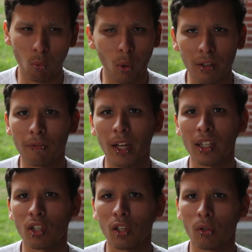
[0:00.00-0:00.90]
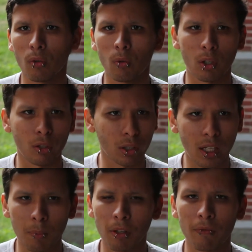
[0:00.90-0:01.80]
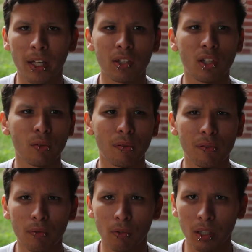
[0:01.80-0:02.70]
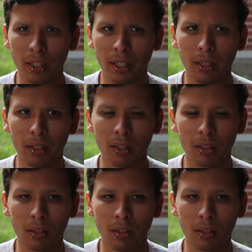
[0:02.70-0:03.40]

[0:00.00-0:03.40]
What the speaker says: one venue or a couple of venues to really